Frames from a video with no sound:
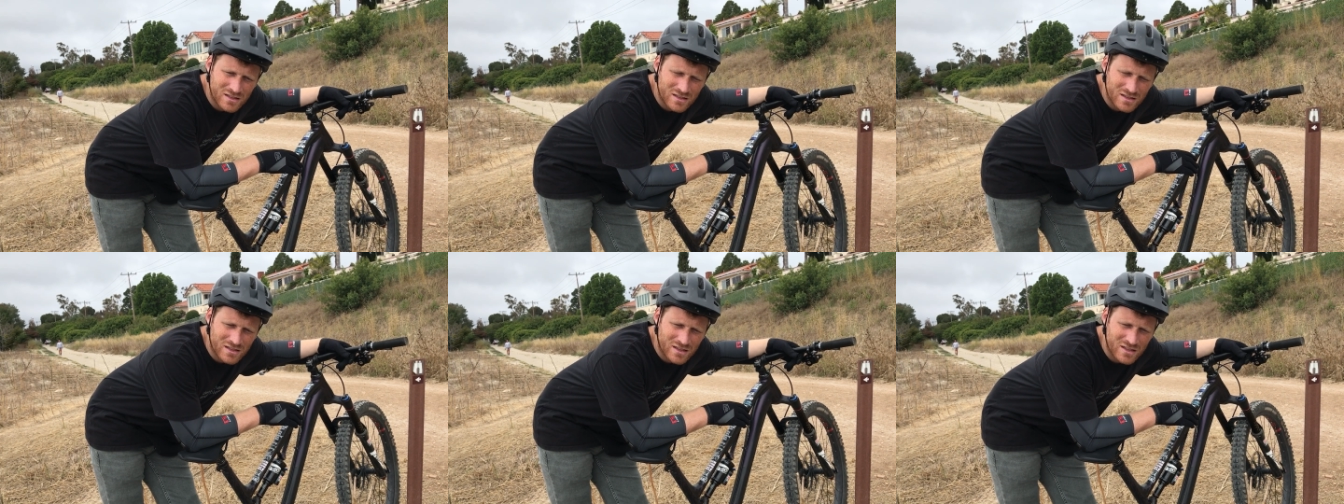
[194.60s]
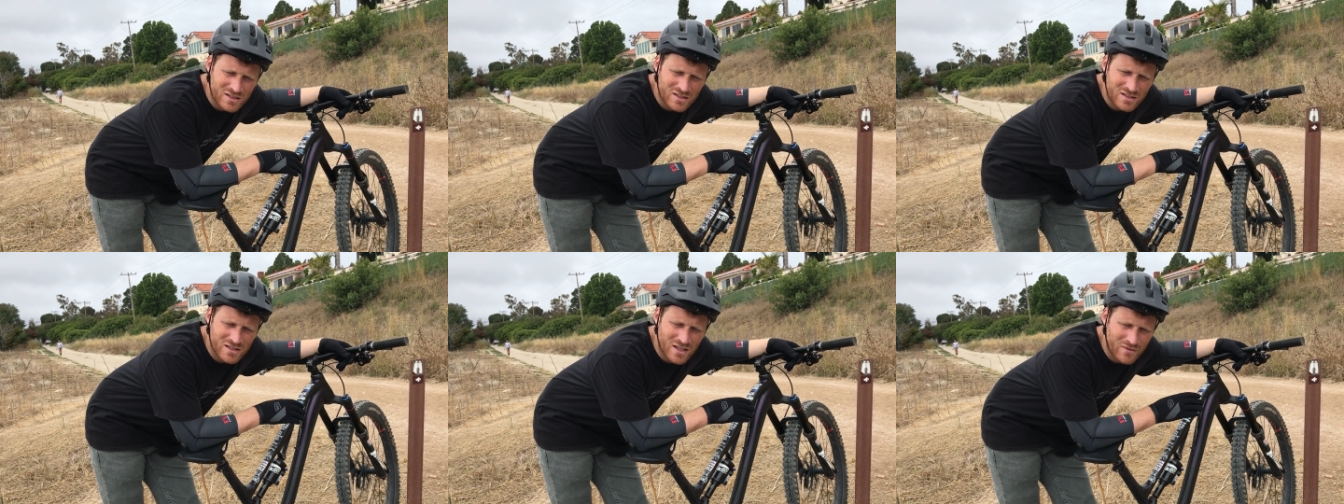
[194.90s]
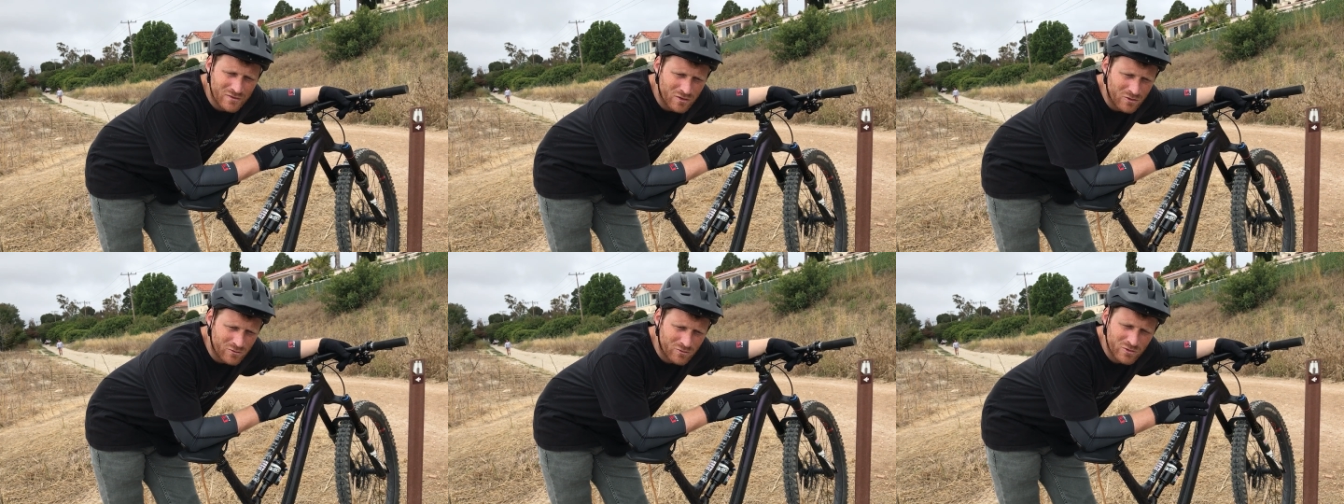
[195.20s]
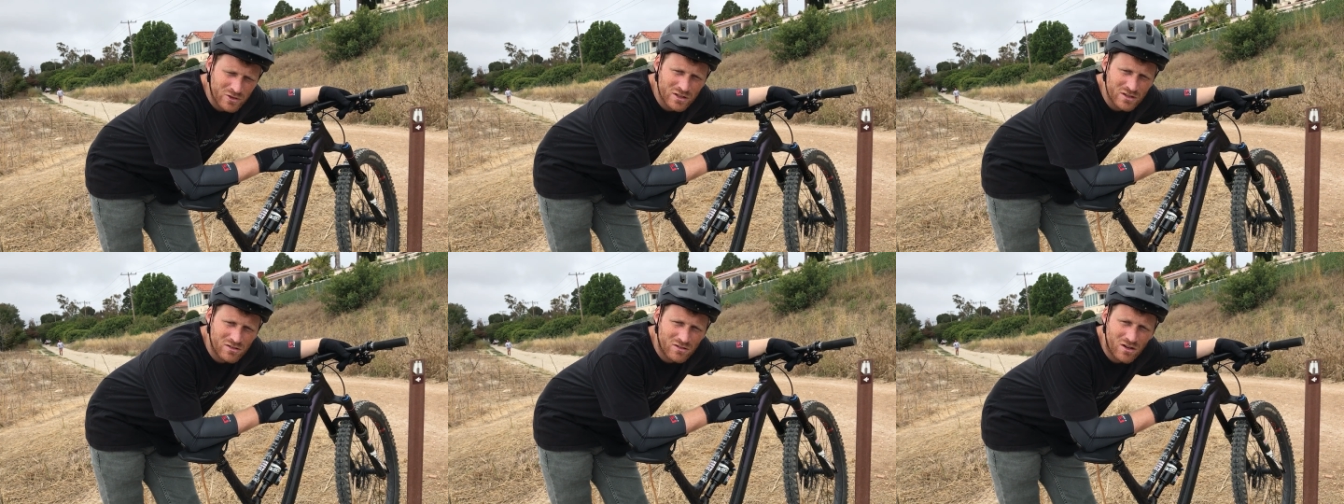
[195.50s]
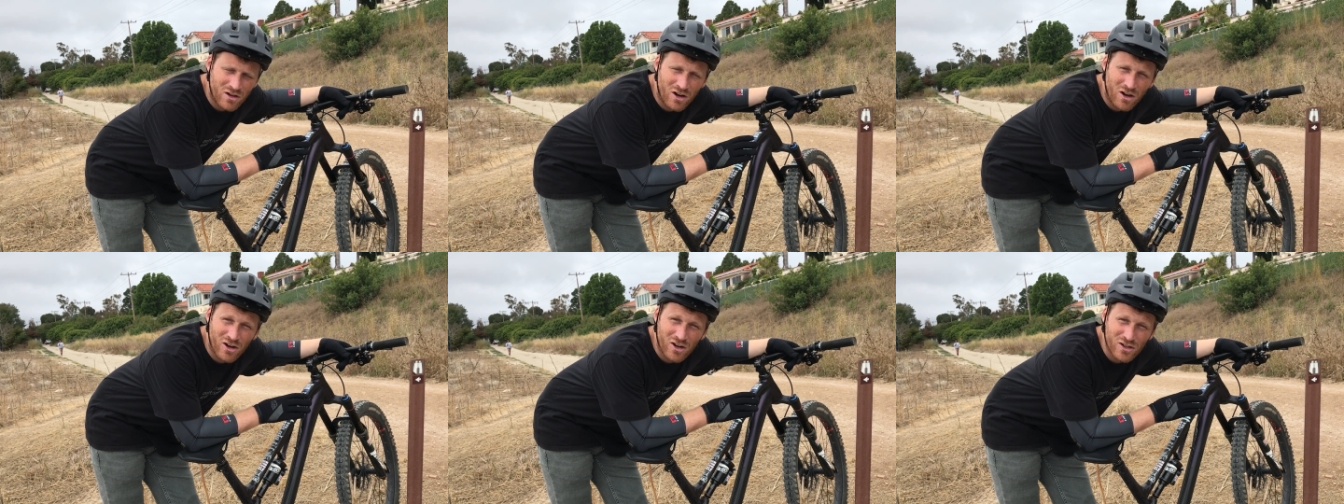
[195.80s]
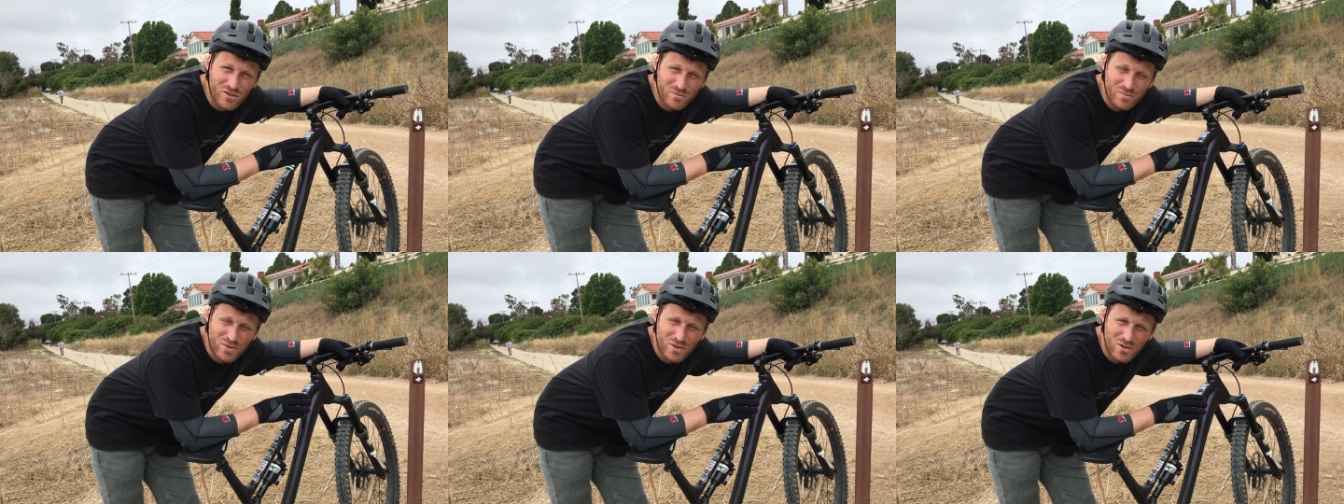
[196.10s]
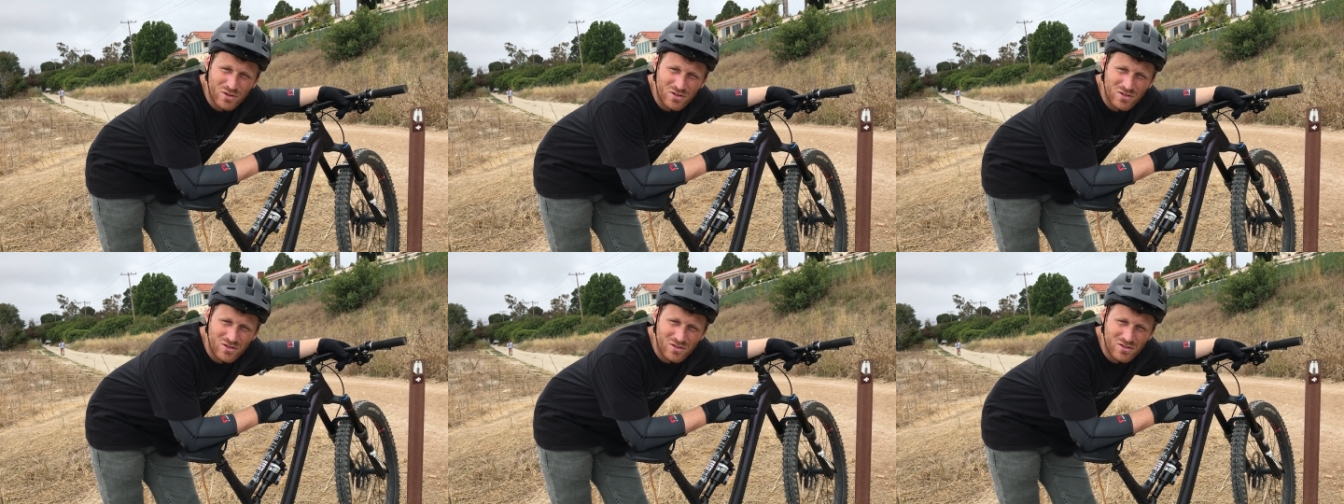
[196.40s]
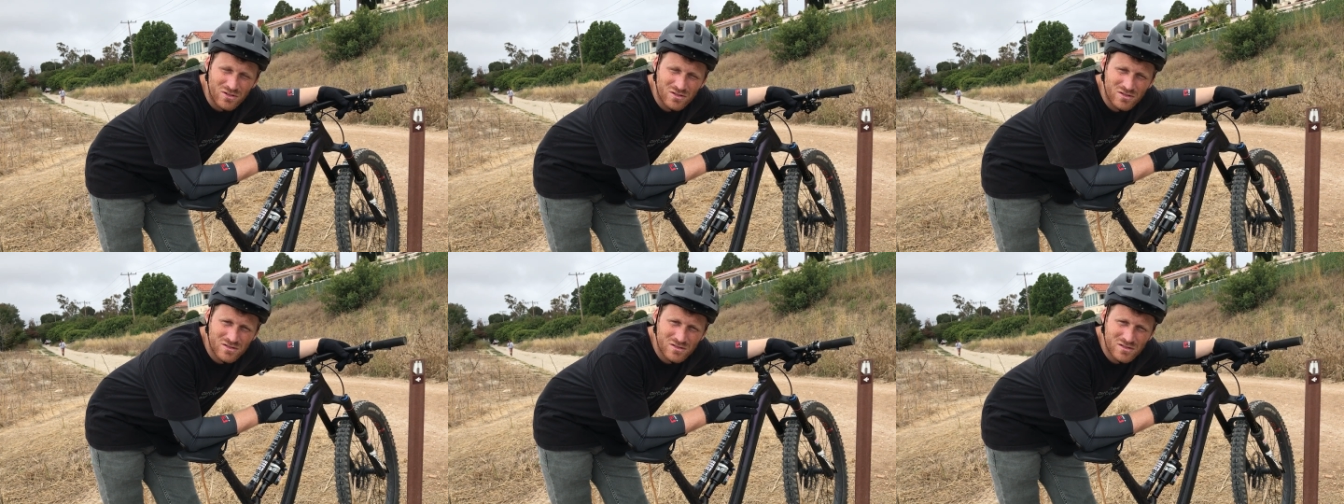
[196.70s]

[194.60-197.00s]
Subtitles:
let's just have a real hard pull